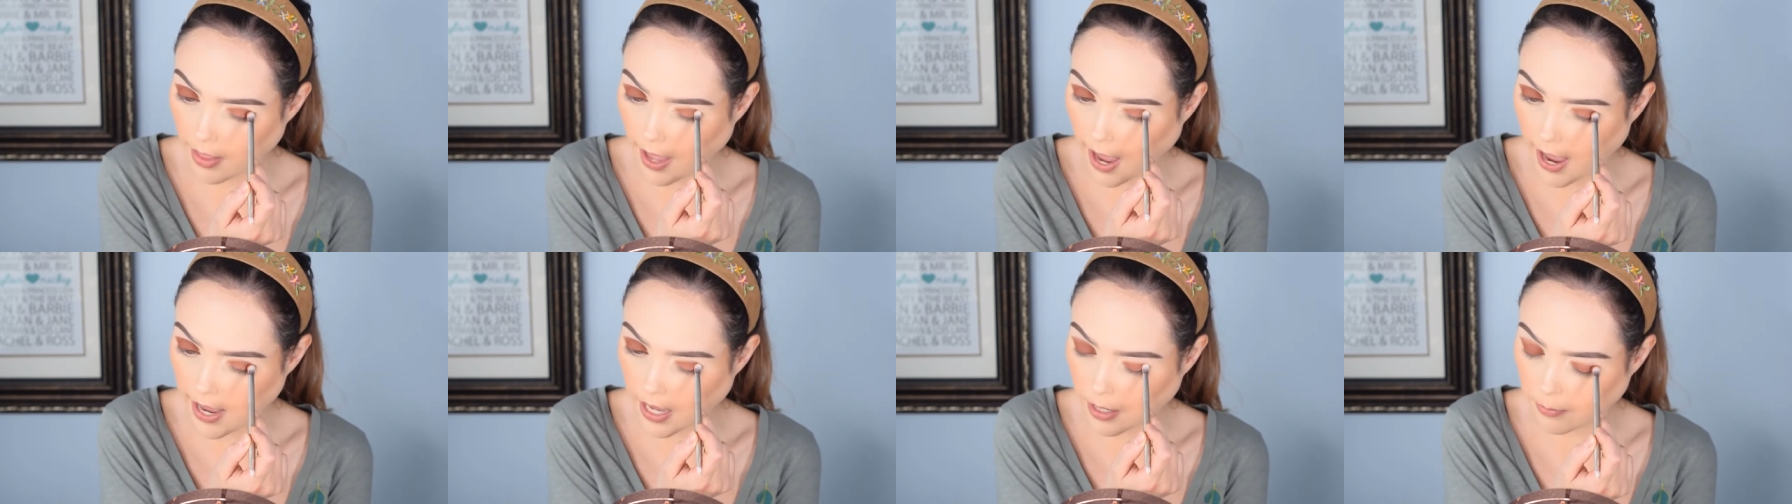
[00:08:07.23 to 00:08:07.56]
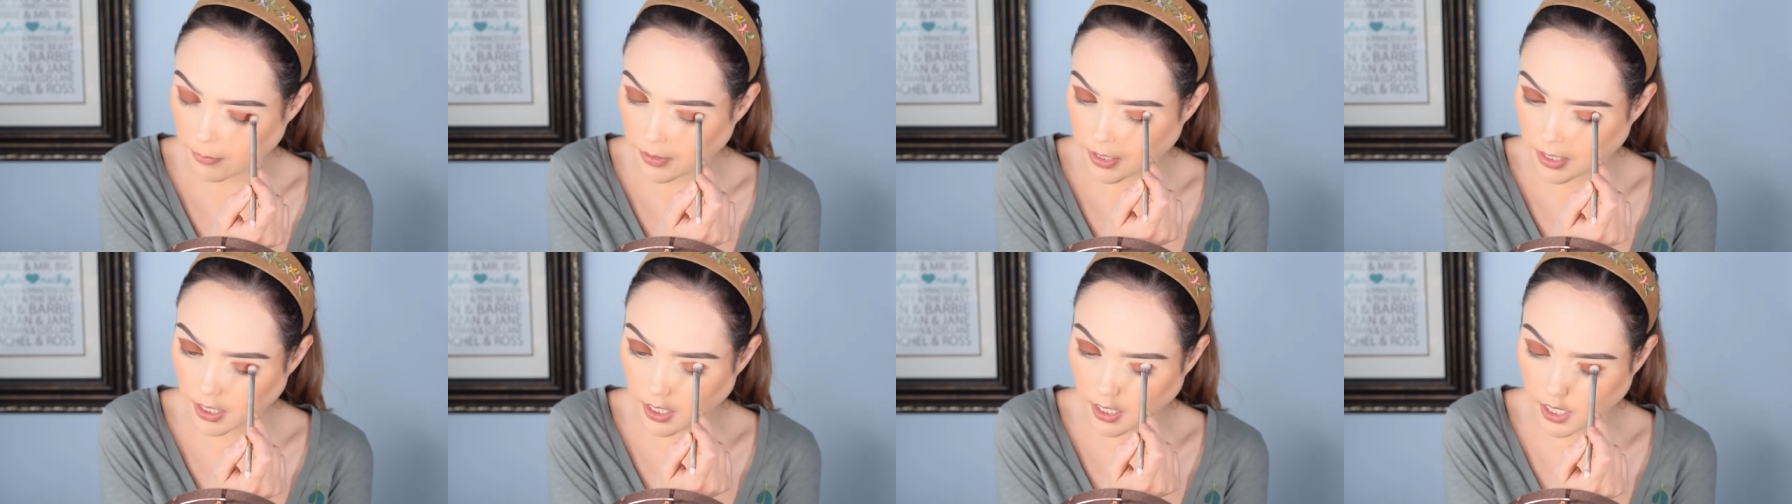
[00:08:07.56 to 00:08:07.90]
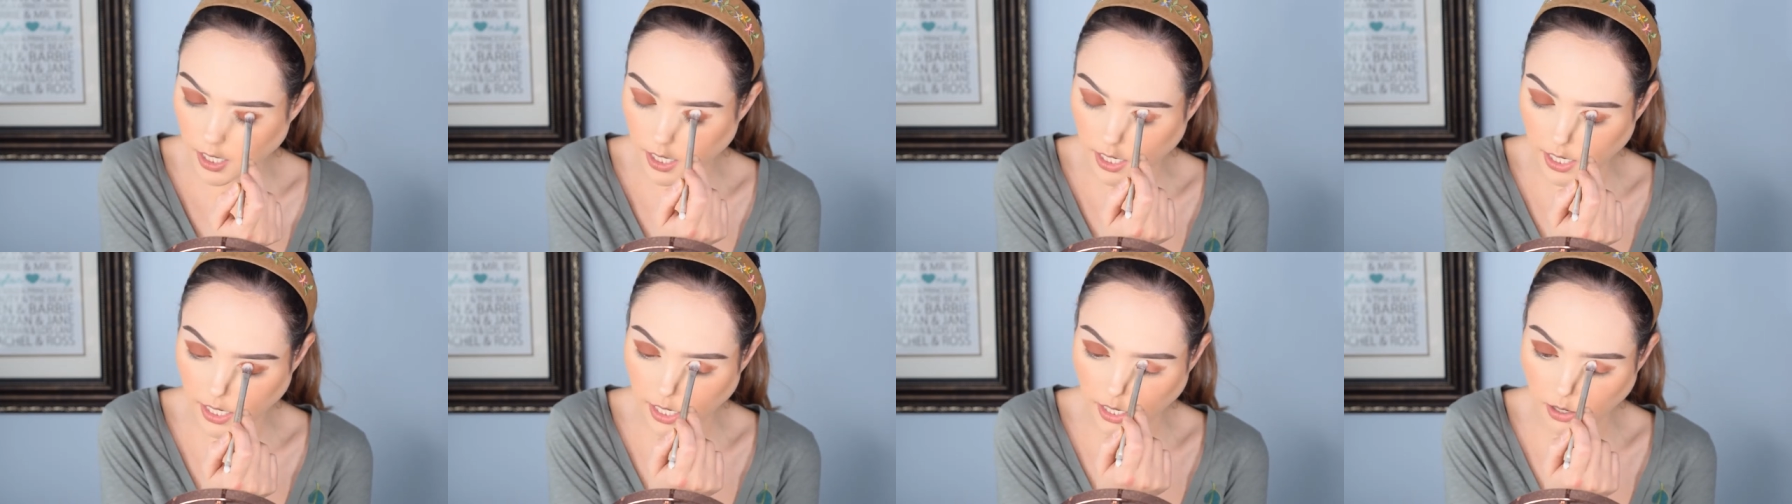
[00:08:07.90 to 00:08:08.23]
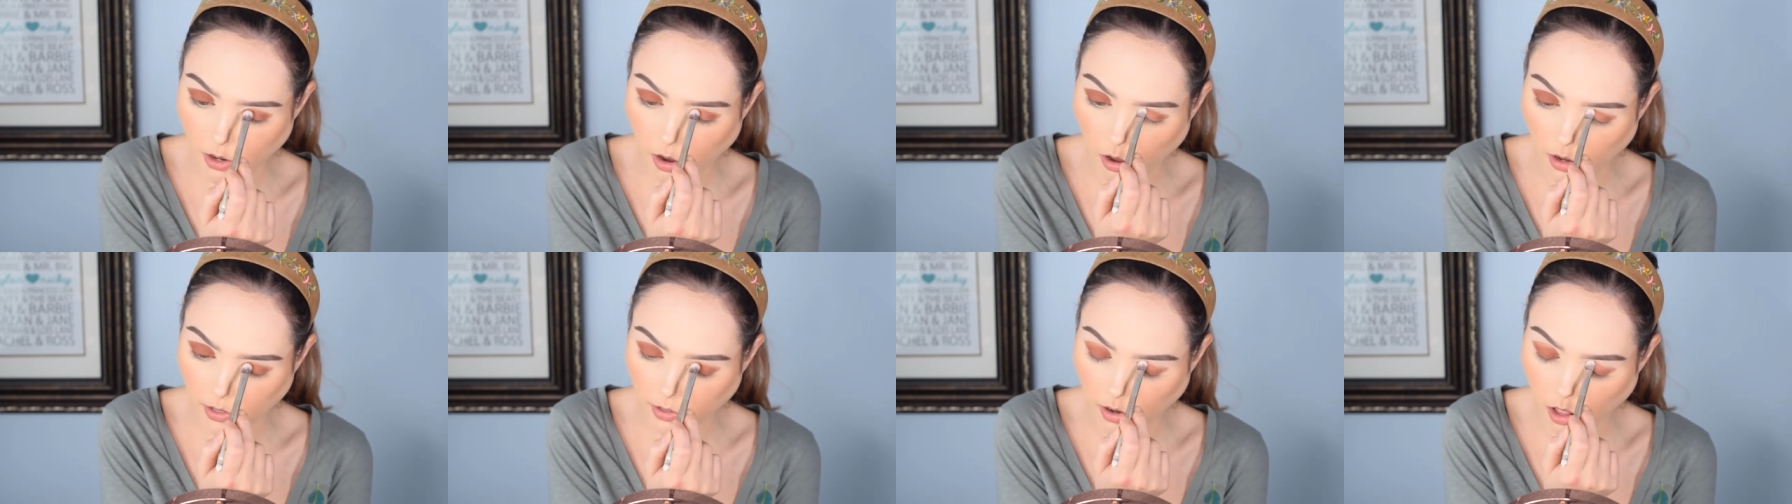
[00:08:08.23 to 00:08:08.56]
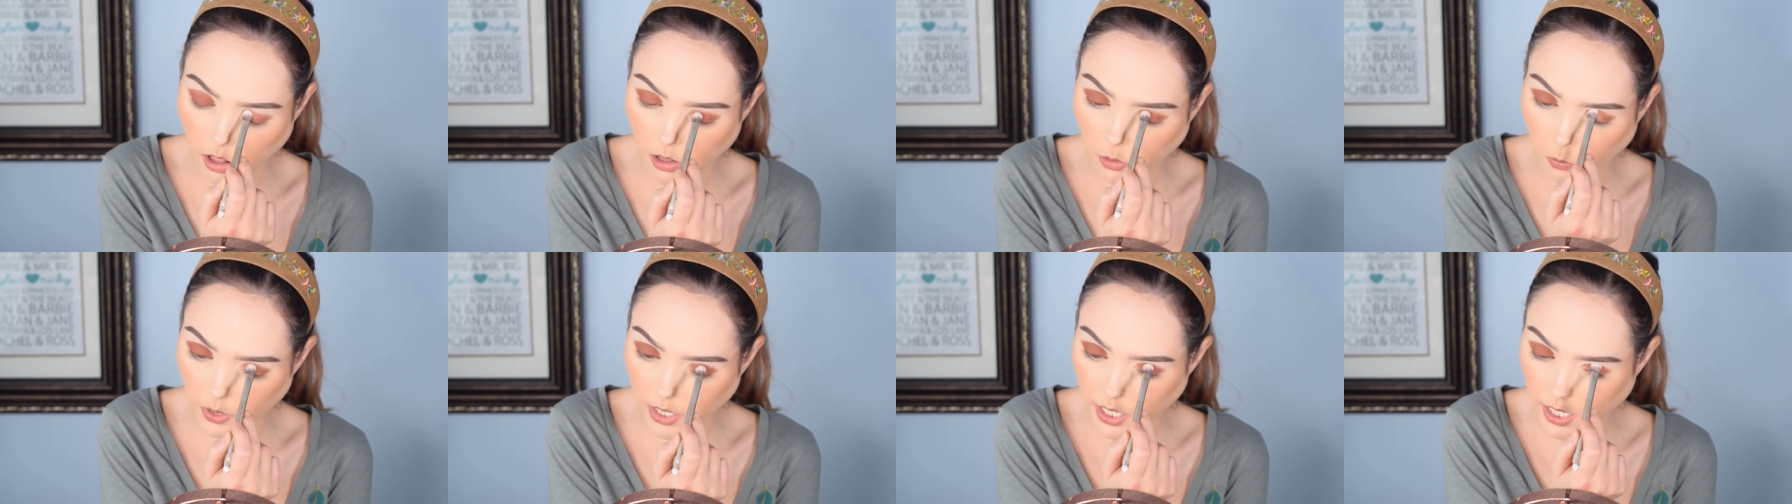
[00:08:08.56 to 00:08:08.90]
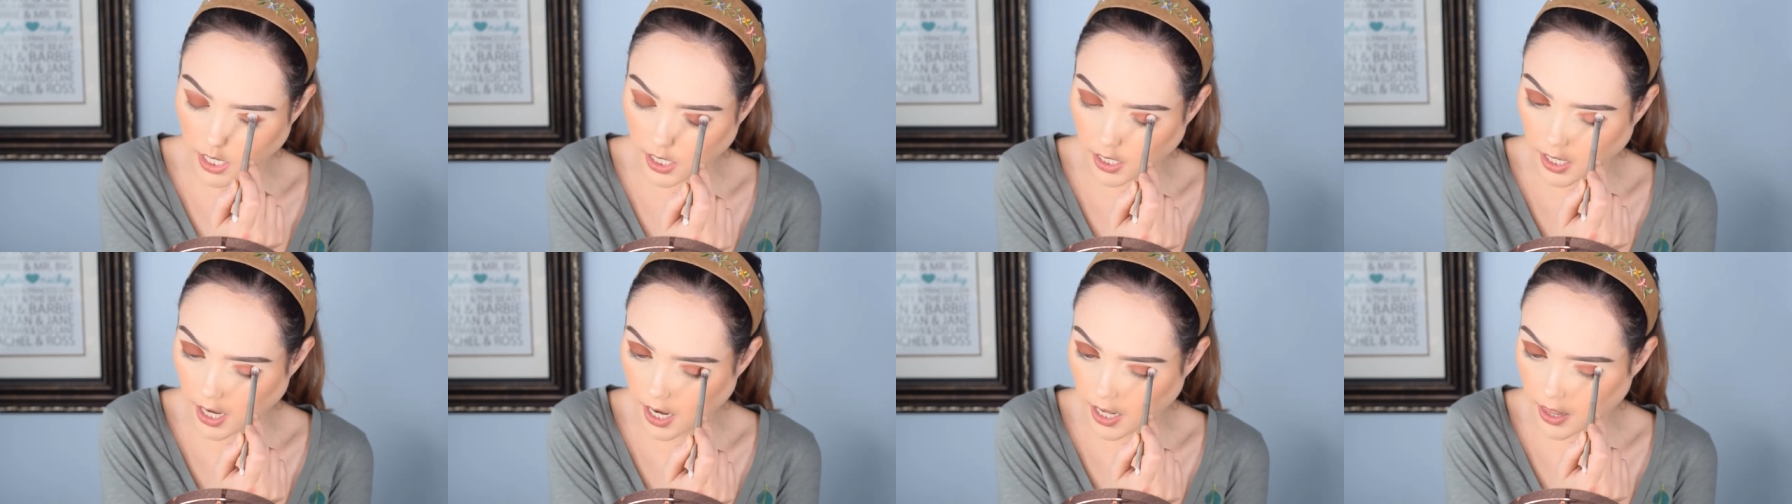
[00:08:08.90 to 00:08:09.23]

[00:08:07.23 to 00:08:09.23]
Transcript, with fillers: AMC on Halloween.